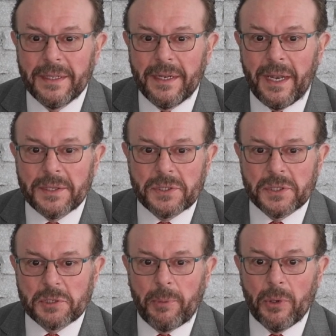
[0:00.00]
let's
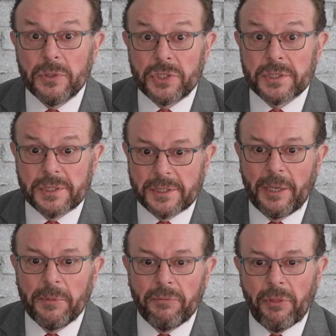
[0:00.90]
explore just
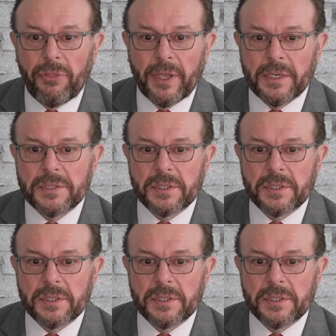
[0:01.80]
some of the things